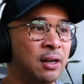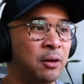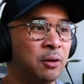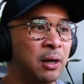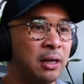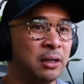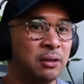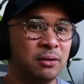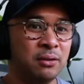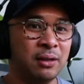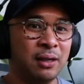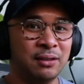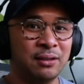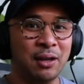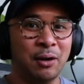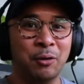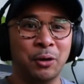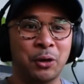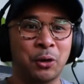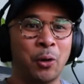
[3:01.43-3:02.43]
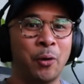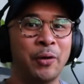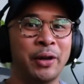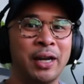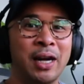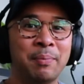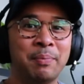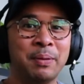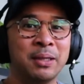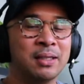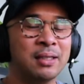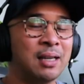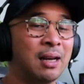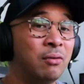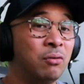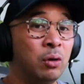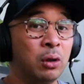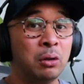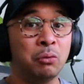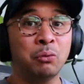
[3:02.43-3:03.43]
were growing up and stuff
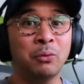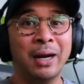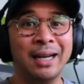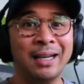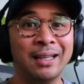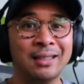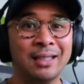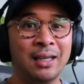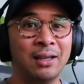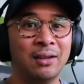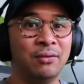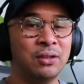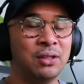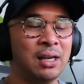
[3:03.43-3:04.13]
with relatives